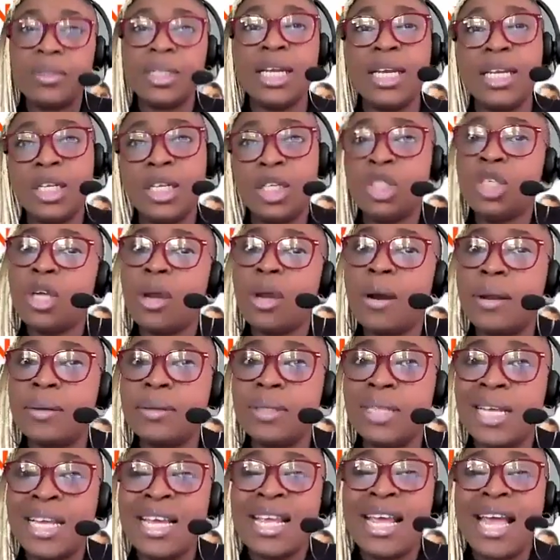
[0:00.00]
in
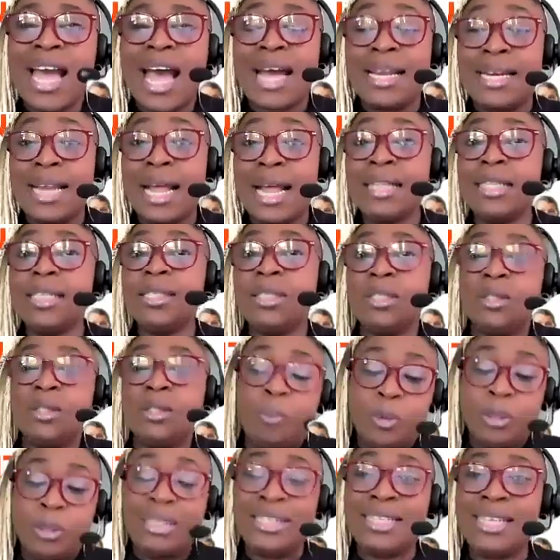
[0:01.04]
insurance, and that is to
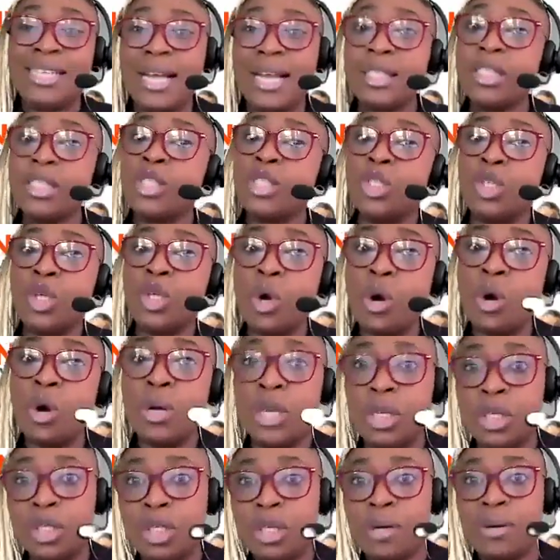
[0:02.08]
protect your
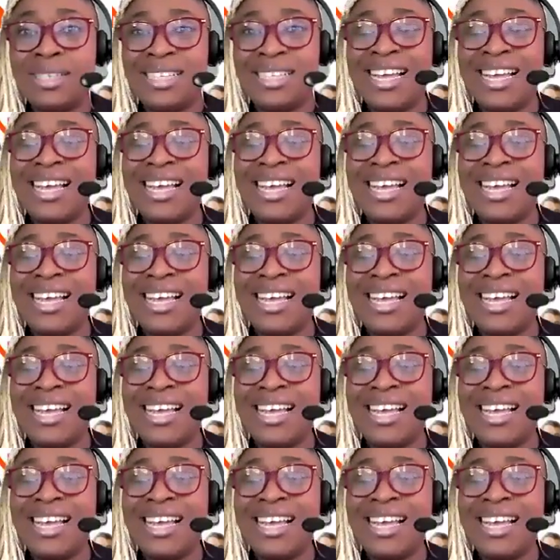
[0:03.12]
insurance